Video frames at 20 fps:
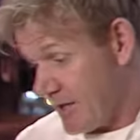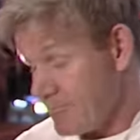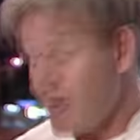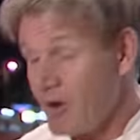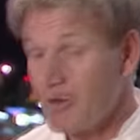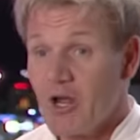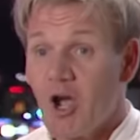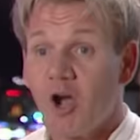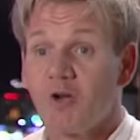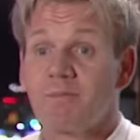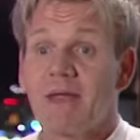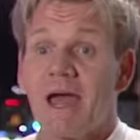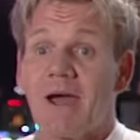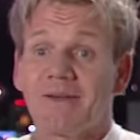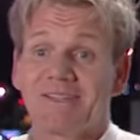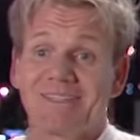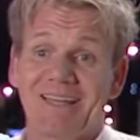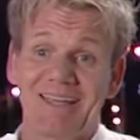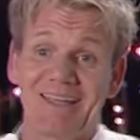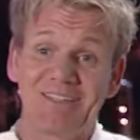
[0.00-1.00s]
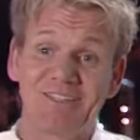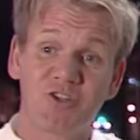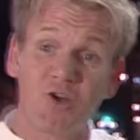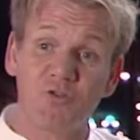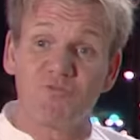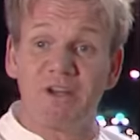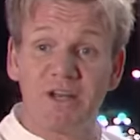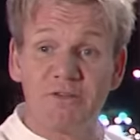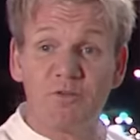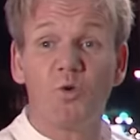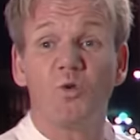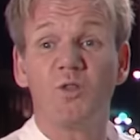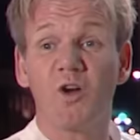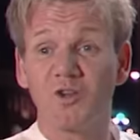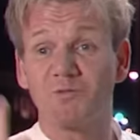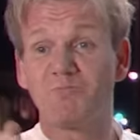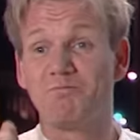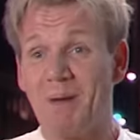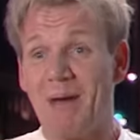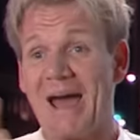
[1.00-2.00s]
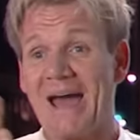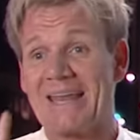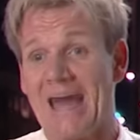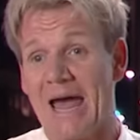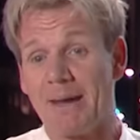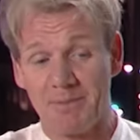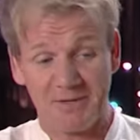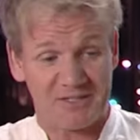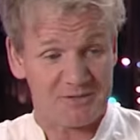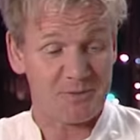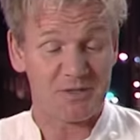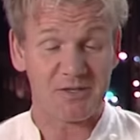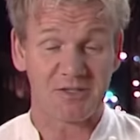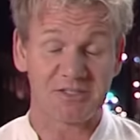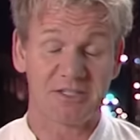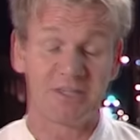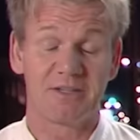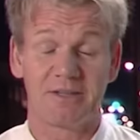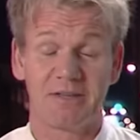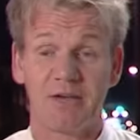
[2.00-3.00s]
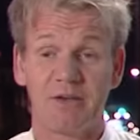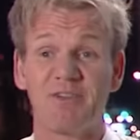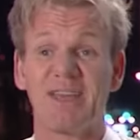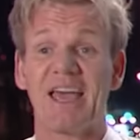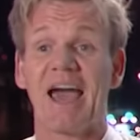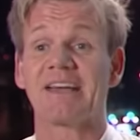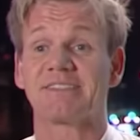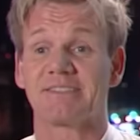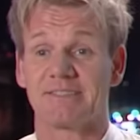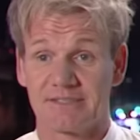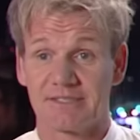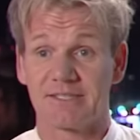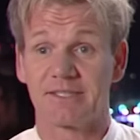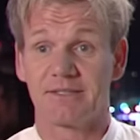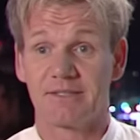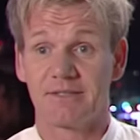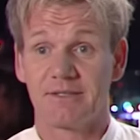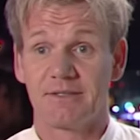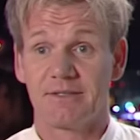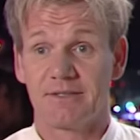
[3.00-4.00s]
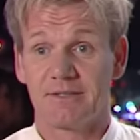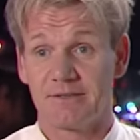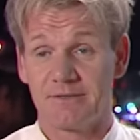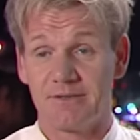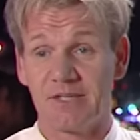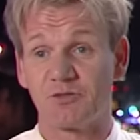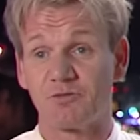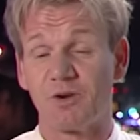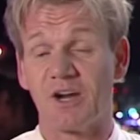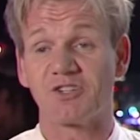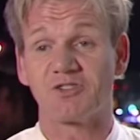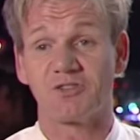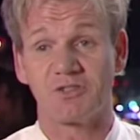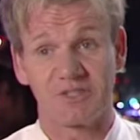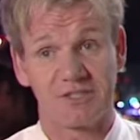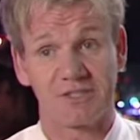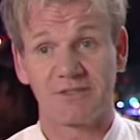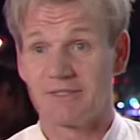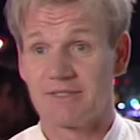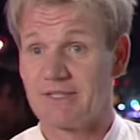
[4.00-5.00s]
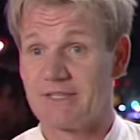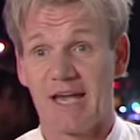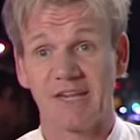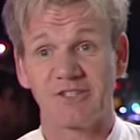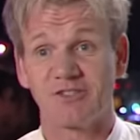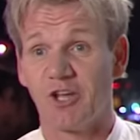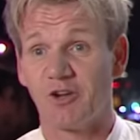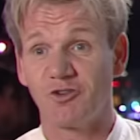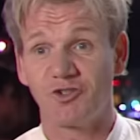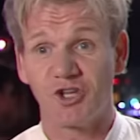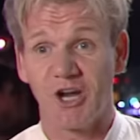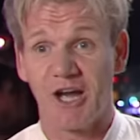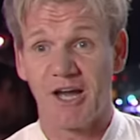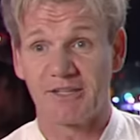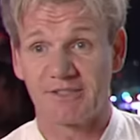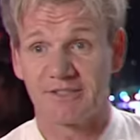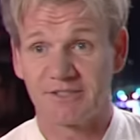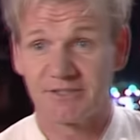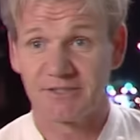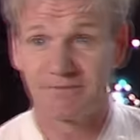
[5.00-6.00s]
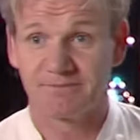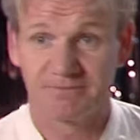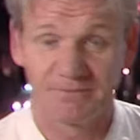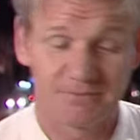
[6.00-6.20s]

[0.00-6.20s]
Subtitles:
My only hope now is that he's got rid of all those bad habits, because if he hasn't, this restaurant has no chance.